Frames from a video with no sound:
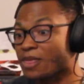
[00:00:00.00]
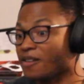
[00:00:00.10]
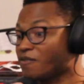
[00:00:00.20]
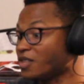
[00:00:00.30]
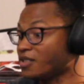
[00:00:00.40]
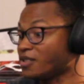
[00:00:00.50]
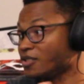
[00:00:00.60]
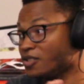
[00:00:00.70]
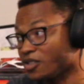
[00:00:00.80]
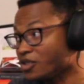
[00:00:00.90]
If this
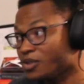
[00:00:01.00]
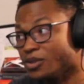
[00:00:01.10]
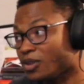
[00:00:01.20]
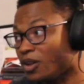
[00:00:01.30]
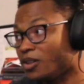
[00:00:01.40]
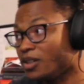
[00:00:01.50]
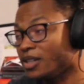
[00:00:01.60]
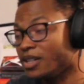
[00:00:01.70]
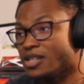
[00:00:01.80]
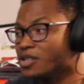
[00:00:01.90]
sister-in-law
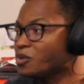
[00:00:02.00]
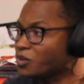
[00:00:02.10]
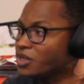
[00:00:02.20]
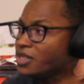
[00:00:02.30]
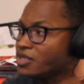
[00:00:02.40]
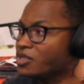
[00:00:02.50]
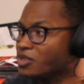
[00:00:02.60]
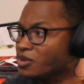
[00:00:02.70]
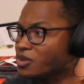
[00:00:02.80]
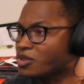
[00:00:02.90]
isn't willing to
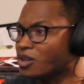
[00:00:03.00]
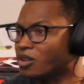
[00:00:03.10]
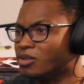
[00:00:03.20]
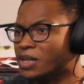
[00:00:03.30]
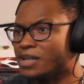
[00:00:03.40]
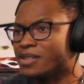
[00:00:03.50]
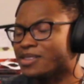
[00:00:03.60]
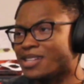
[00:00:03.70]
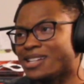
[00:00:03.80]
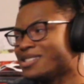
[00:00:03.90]
do so,
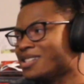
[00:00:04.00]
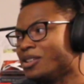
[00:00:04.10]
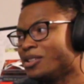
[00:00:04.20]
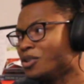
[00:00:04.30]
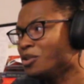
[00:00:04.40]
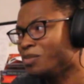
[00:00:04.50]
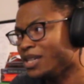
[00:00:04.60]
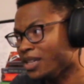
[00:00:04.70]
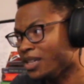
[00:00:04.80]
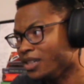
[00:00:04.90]
that's not on
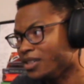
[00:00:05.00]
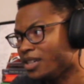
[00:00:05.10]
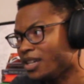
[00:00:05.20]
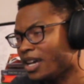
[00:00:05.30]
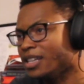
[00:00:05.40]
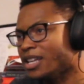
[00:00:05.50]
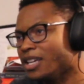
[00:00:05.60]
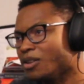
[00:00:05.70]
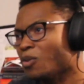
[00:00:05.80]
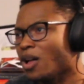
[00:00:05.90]
OP. Yeah. And
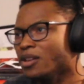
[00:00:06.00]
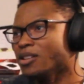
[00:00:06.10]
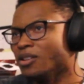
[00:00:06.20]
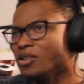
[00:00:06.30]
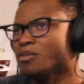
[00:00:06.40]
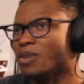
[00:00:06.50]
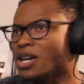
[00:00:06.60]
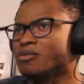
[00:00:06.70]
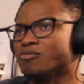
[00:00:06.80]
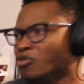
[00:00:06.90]
like, while, you know, you
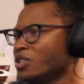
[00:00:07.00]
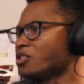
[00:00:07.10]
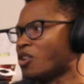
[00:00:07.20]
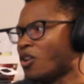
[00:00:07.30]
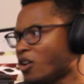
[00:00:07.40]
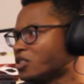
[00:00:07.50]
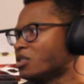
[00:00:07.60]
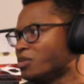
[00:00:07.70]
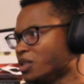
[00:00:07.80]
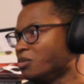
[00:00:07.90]
might want to talk to
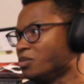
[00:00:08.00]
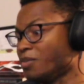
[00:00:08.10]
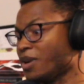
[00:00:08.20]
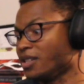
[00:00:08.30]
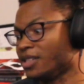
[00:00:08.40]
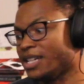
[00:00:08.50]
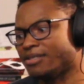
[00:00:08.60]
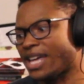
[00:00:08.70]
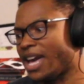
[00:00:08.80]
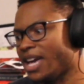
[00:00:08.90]
them a little bit about
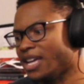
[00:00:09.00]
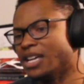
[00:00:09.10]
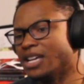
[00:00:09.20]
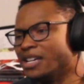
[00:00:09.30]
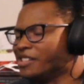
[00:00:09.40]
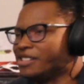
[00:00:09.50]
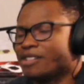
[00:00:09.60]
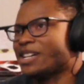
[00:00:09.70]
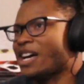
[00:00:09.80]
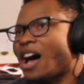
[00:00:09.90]
like, hey,
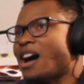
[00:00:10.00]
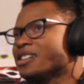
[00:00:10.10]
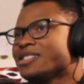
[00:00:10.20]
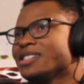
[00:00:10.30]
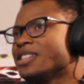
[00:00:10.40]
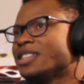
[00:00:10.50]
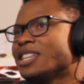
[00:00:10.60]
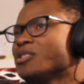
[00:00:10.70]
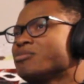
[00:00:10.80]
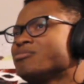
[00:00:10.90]
honestly,
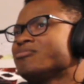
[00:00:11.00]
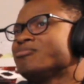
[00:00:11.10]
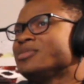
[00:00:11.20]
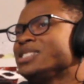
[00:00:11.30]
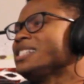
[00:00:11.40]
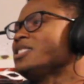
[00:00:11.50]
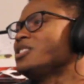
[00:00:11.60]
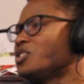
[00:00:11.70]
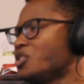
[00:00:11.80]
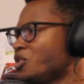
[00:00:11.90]
they don't need
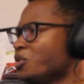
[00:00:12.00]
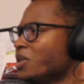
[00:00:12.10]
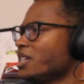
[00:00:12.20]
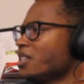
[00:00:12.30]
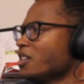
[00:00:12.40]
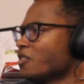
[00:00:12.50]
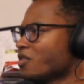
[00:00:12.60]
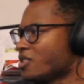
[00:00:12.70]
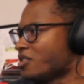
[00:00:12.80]
to do anything for the